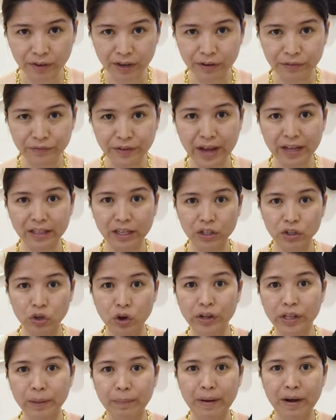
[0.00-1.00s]
In fact, I
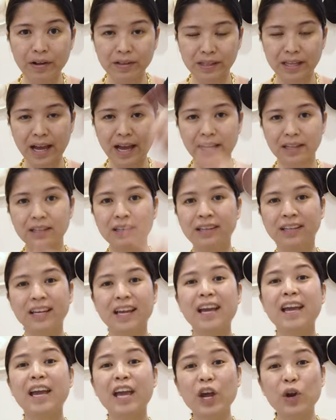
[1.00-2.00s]
talked about that
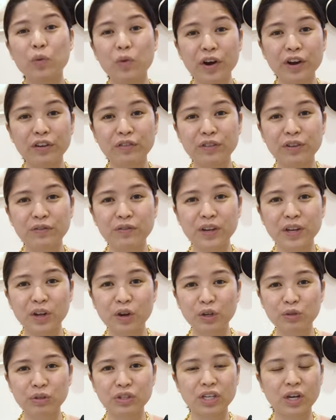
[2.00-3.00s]
in one of the
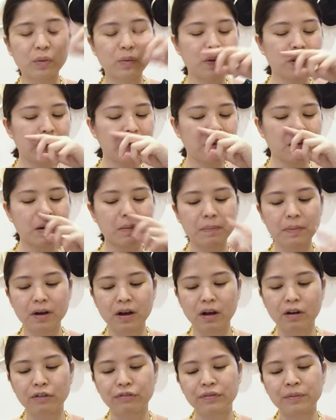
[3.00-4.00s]
videos, which I will link
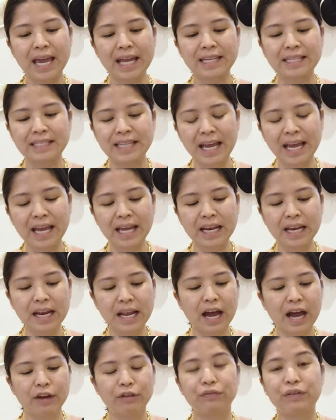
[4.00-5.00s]
above. And then
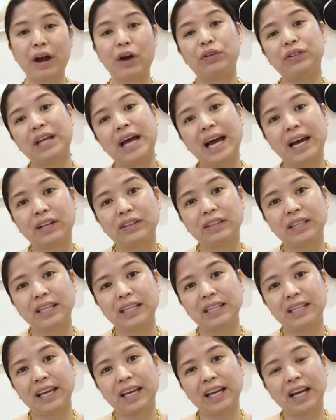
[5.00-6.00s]
I found out
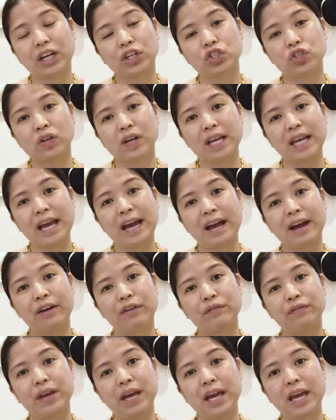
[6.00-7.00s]
that they actually
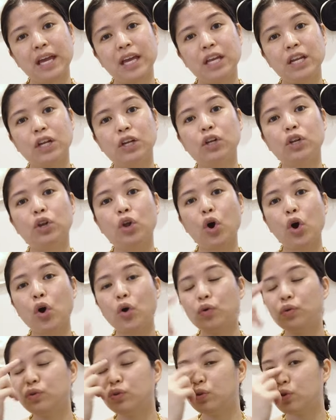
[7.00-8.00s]
have a
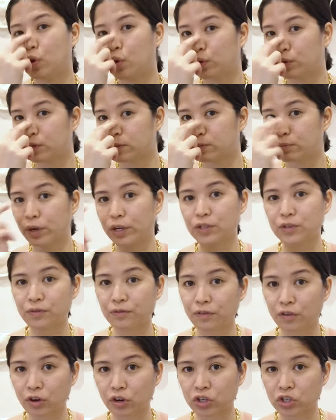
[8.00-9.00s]
low nose bridge
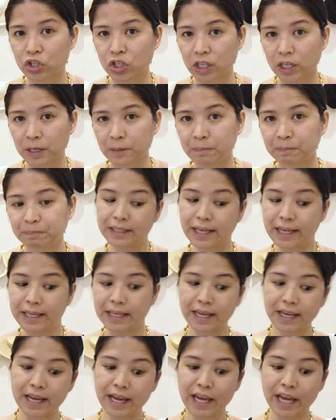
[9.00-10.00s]
version,
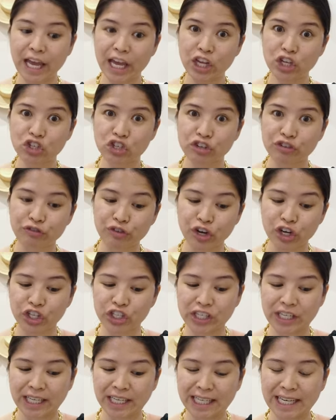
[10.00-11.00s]
aka Asian
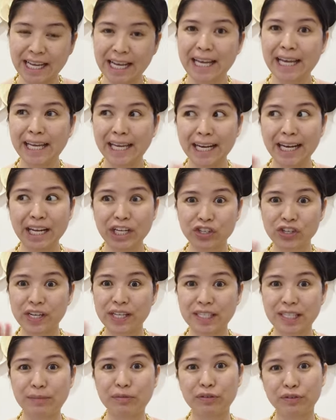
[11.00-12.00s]
version. And
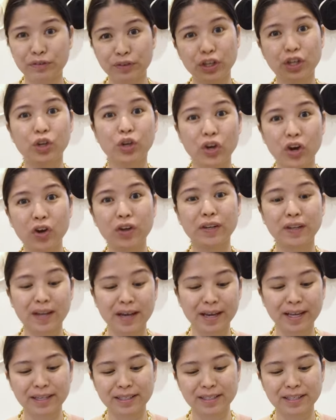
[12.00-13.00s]
literally, some of you look
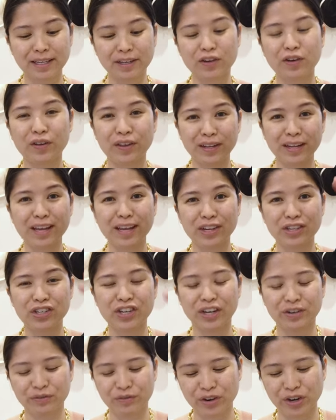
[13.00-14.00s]
online, they call it
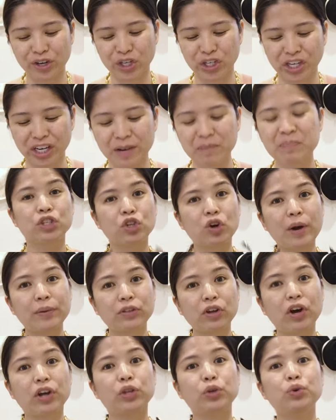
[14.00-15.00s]
Asian version. So I
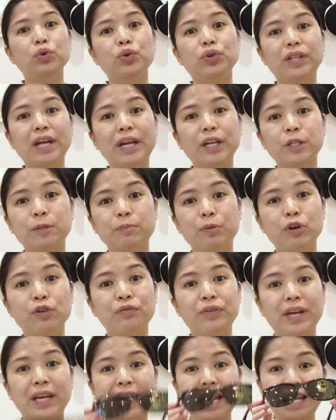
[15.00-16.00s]
thought, ooh, that is perfect.